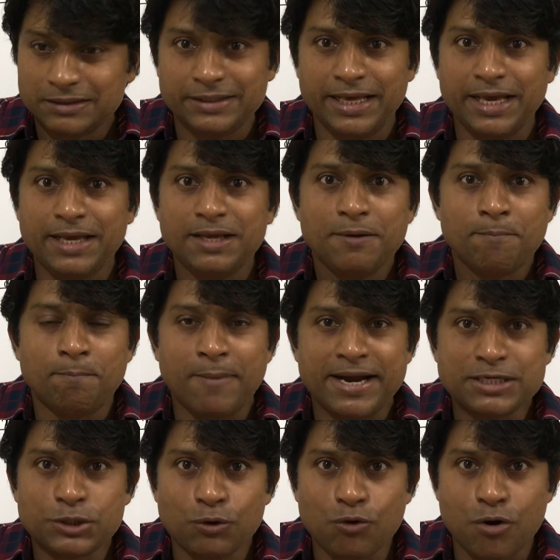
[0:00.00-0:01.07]
the
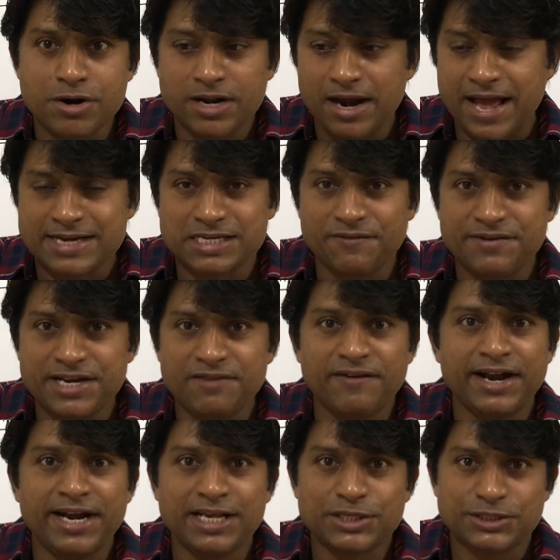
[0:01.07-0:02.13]
mitochondrial activity,
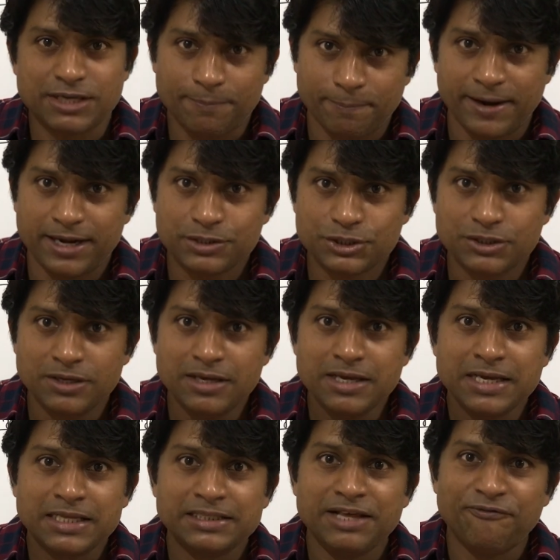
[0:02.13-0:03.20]
when it is suppressed,
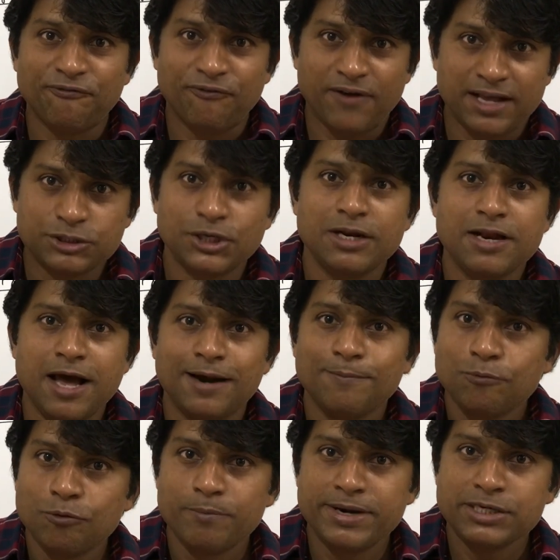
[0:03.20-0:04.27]
the flagellar
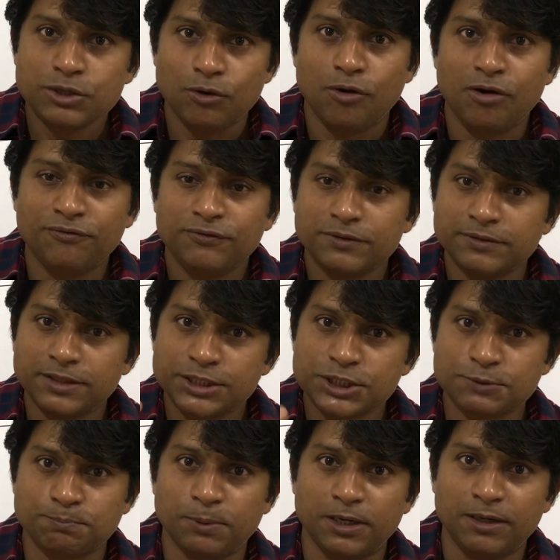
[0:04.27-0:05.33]
movement of the
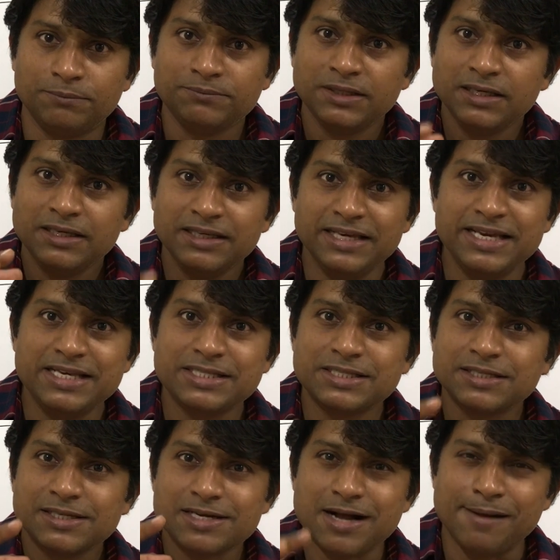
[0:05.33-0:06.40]
sperm
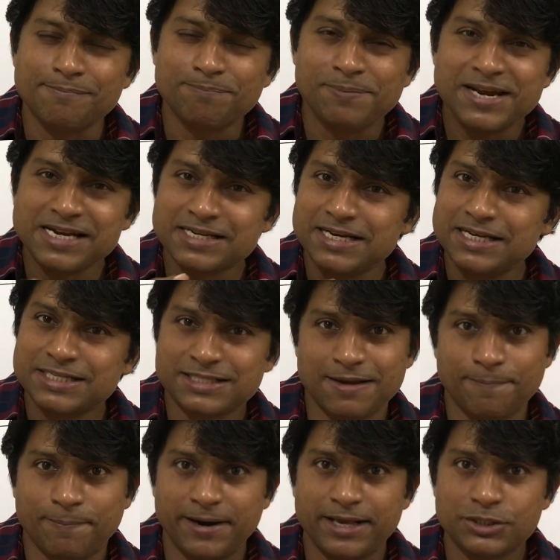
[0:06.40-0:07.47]
is completely
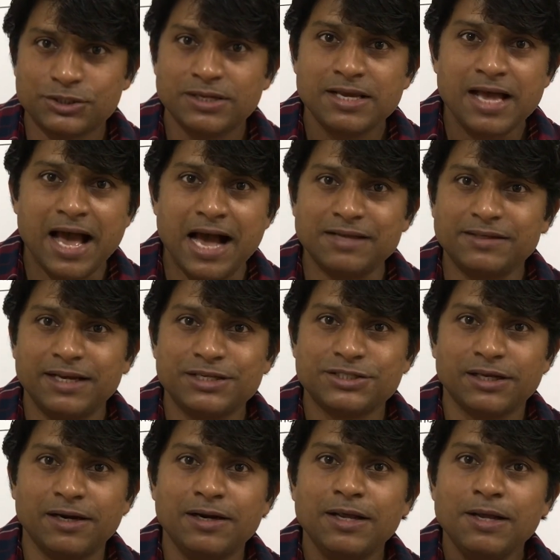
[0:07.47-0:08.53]
suppressed. As a
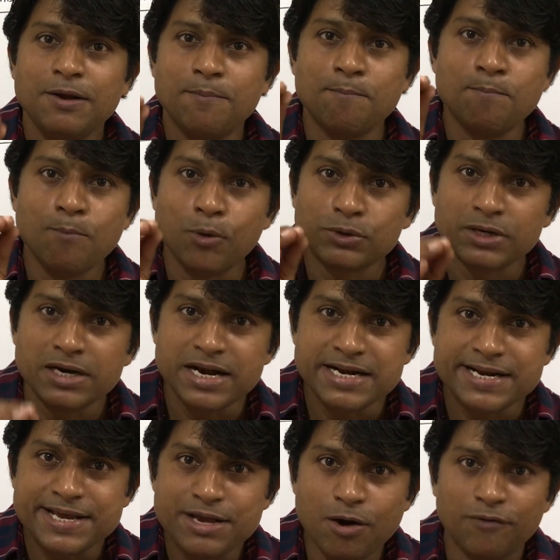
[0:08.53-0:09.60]
result,
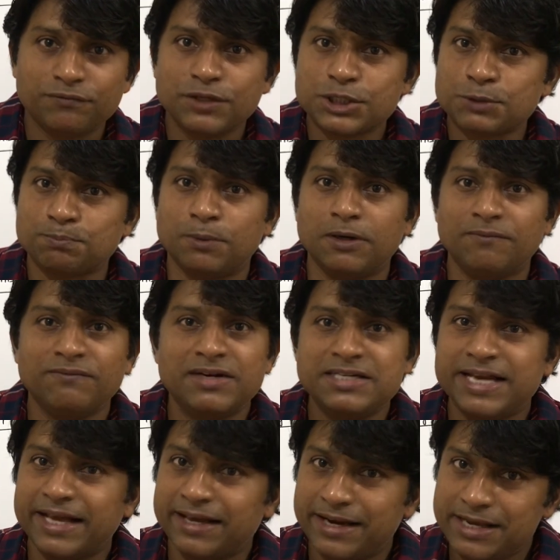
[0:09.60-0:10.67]
motility of the sperm will
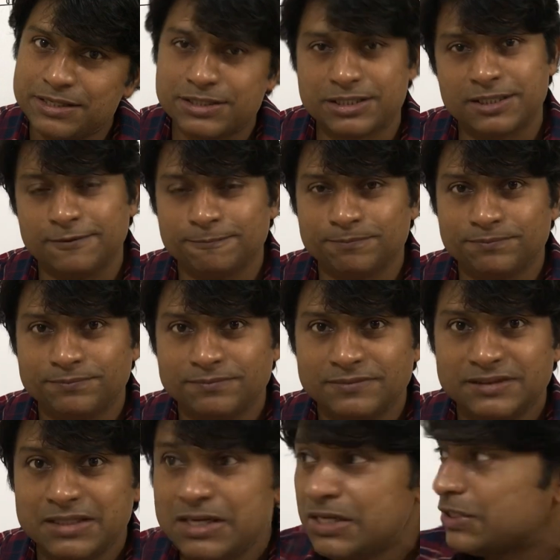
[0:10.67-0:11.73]
decrease.
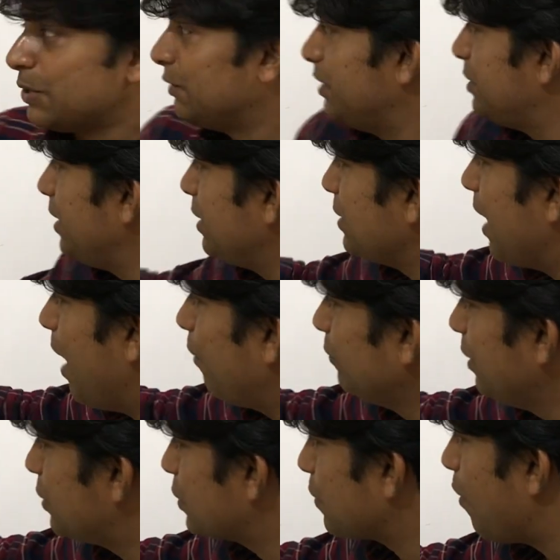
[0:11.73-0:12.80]
So this is how
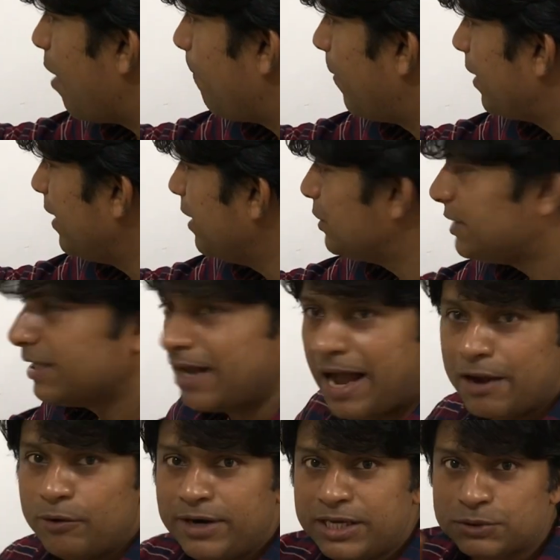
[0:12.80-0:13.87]
this copper releasing
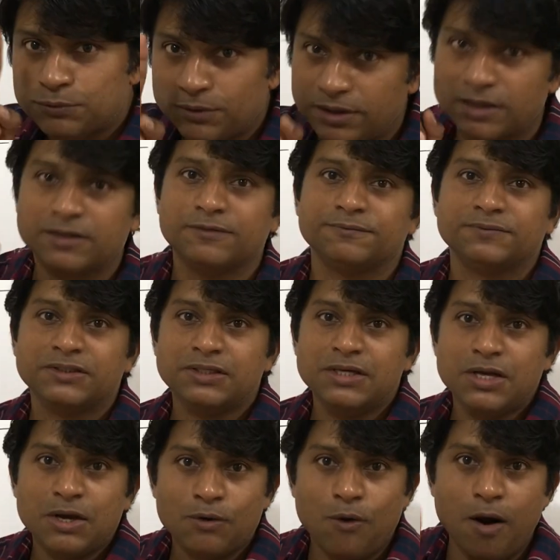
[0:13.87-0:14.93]
IUDs work.
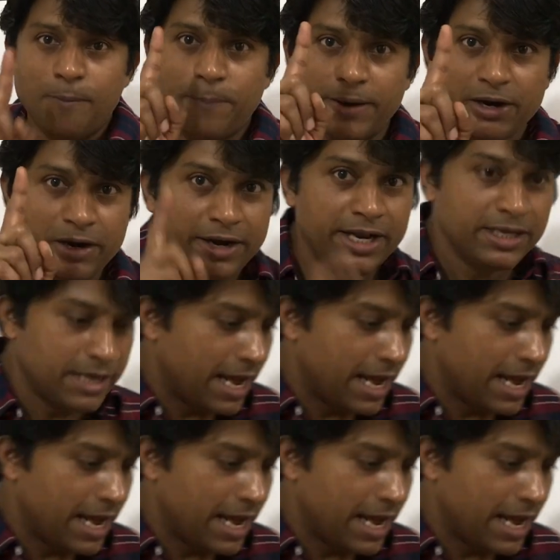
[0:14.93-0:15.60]
Copper releasing